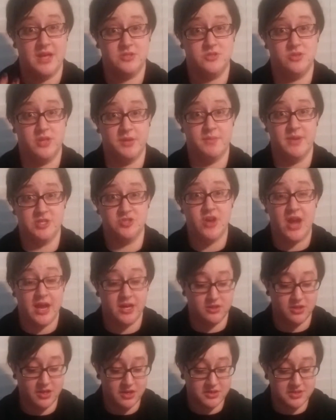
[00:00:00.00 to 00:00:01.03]
I do like my
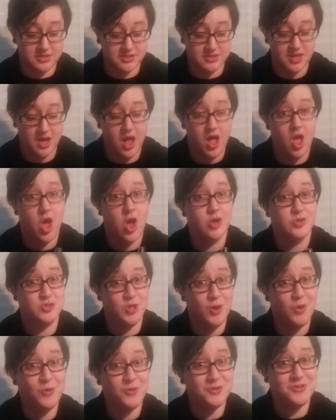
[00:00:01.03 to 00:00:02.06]
drag looks.
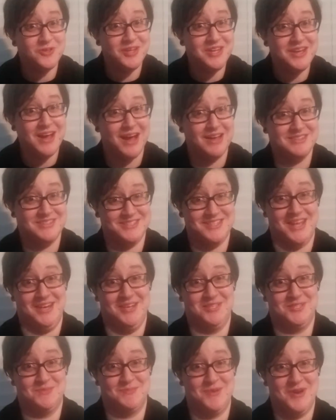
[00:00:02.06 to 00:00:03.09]
Totally got
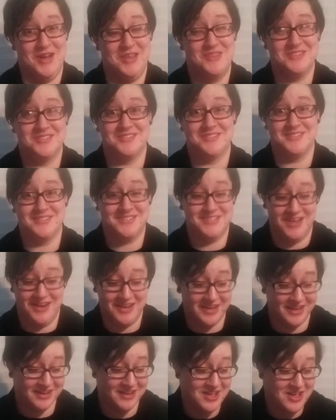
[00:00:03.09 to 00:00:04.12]
setting spray. This is
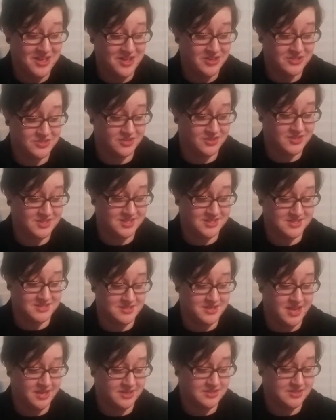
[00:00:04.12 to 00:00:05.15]
exciting. So this is
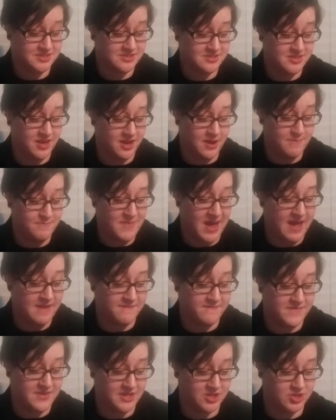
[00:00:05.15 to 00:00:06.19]
N Y X uh,
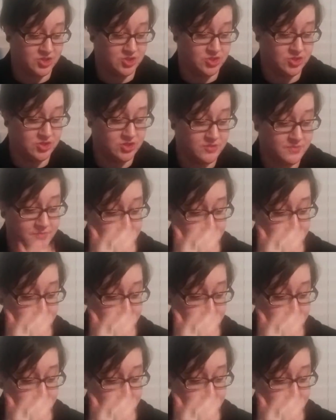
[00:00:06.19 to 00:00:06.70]
matte finish.